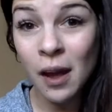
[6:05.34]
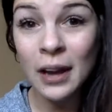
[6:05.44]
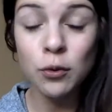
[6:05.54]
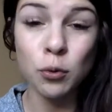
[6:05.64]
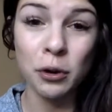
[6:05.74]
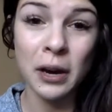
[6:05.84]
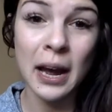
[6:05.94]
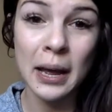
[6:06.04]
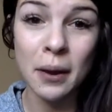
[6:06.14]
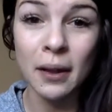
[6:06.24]
lot, or
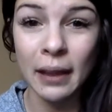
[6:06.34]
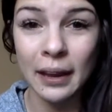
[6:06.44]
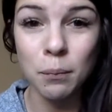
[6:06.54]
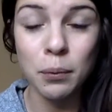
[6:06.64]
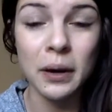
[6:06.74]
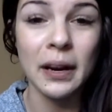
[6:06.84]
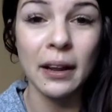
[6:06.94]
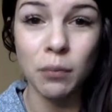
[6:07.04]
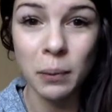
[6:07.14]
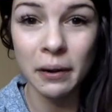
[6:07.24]
I like put a
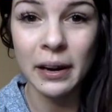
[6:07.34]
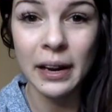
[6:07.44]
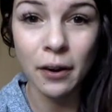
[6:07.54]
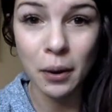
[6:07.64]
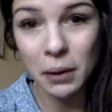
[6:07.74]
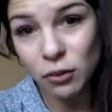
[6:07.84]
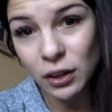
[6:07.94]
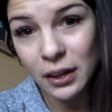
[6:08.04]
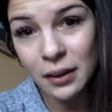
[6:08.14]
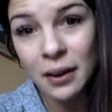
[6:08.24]
nice marinade on my
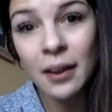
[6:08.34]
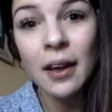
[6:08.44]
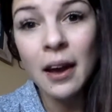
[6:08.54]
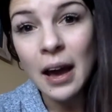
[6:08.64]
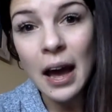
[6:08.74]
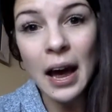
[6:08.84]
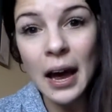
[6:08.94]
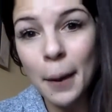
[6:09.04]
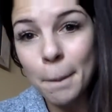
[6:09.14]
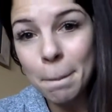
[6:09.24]
chicken.
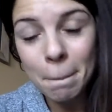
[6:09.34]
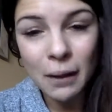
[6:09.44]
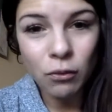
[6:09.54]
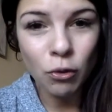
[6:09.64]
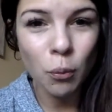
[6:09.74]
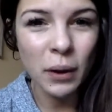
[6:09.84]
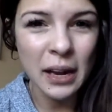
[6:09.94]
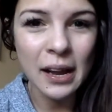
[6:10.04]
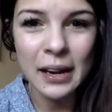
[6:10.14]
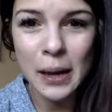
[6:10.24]
So when I
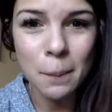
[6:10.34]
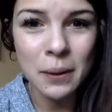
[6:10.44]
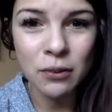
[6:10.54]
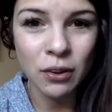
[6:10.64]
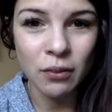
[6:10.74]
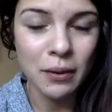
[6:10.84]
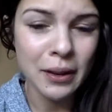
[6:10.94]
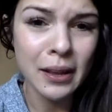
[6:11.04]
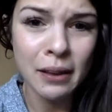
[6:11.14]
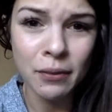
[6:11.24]
cut it up, it just
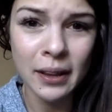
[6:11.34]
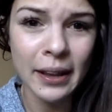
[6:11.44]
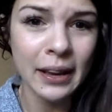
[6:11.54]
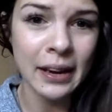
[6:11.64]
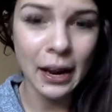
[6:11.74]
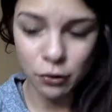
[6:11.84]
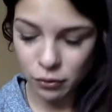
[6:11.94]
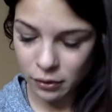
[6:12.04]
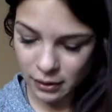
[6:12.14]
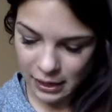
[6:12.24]
gives it like a
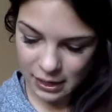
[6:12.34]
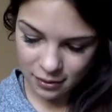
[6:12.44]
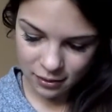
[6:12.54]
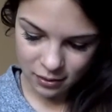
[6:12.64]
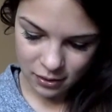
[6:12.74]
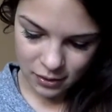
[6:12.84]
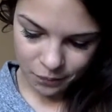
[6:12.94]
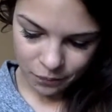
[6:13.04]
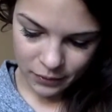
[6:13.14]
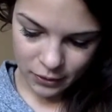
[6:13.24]
natural taste.
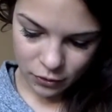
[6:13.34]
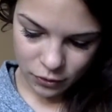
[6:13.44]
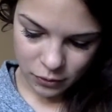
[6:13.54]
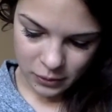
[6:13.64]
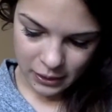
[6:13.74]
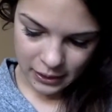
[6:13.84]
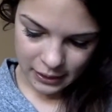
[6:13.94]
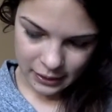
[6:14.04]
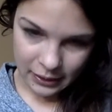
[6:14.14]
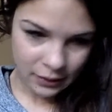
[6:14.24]
So I
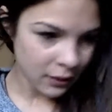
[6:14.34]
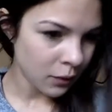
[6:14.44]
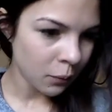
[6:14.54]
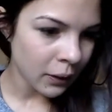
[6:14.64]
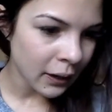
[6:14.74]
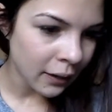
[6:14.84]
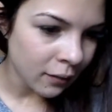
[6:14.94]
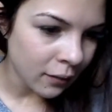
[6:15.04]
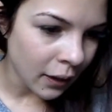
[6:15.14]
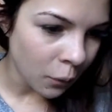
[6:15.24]
get, what did I
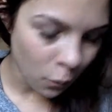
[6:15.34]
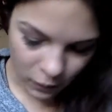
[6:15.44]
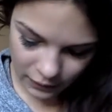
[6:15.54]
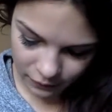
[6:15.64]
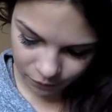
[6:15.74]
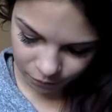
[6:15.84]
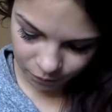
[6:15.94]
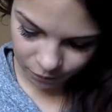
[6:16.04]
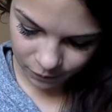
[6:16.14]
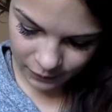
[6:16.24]
say, 1
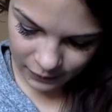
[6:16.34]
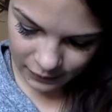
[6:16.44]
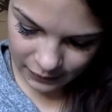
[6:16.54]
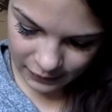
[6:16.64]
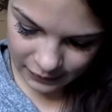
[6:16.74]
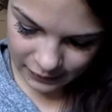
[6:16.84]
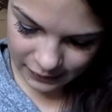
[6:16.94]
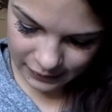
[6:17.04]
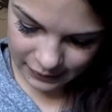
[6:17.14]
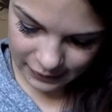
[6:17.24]

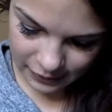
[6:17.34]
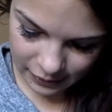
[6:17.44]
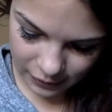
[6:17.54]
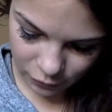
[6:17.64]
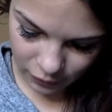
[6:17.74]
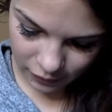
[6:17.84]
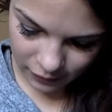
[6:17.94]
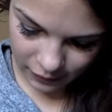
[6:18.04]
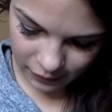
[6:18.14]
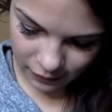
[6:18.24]
seeds and
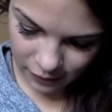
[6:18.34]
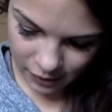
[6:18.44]
dressings.